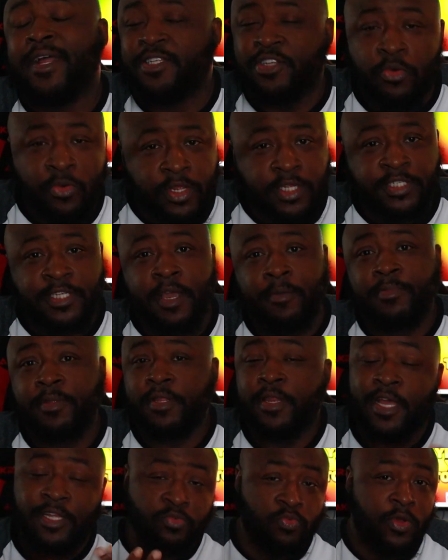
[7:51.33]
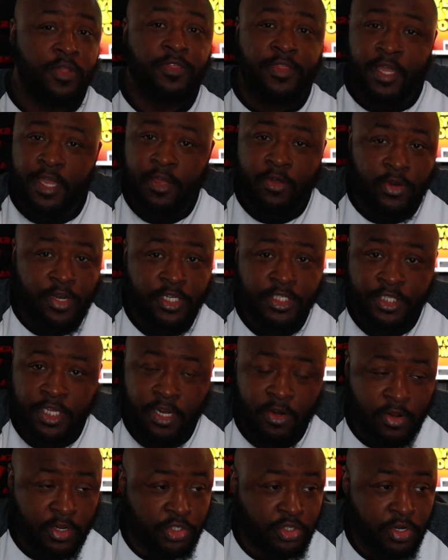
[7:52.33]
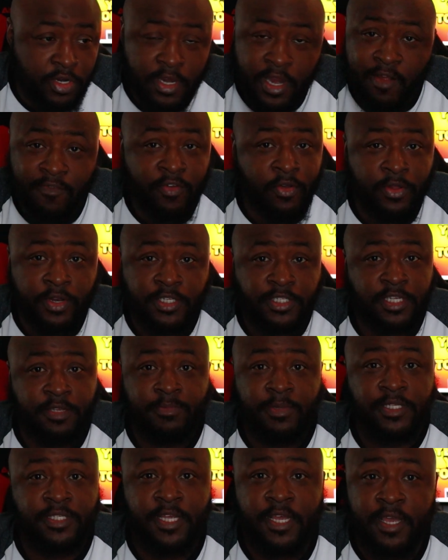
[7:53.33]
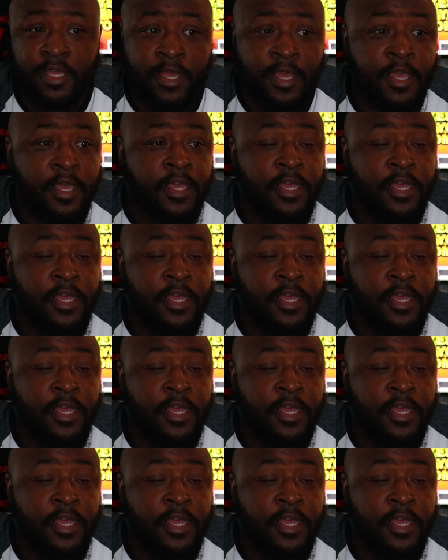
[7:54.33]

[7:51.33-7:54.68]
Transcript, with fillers: don't accept it that's one thing on this channel that you're never going to see me say